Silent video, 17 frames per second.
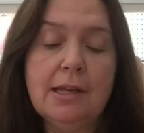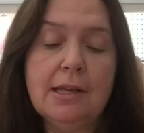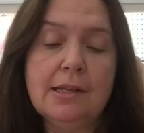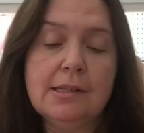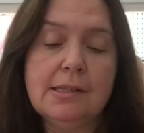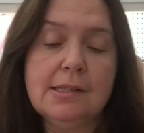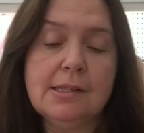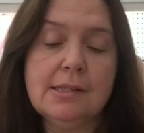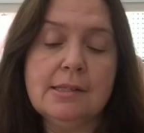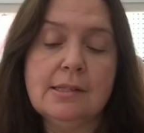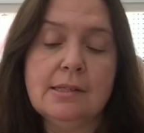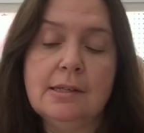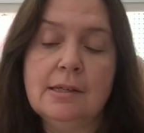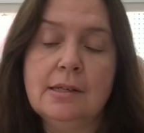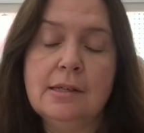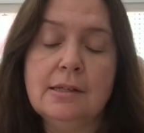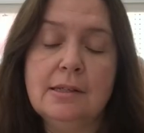it's
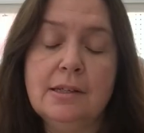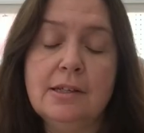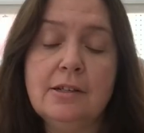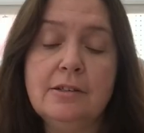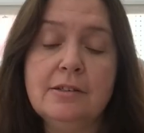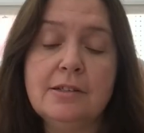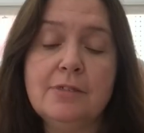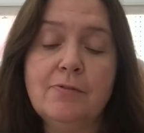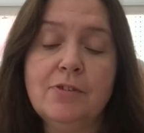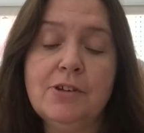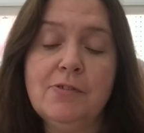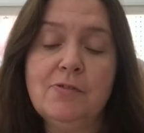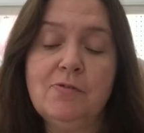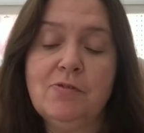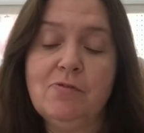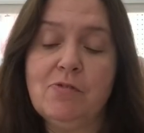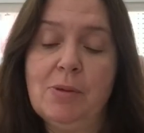a little
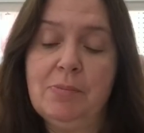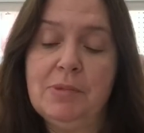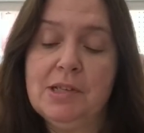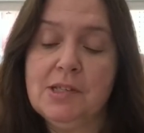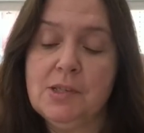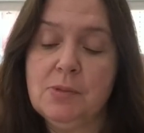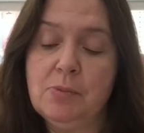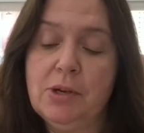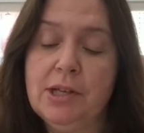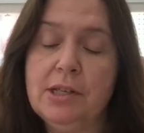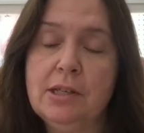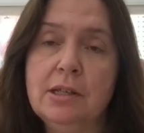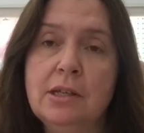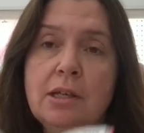different from this one.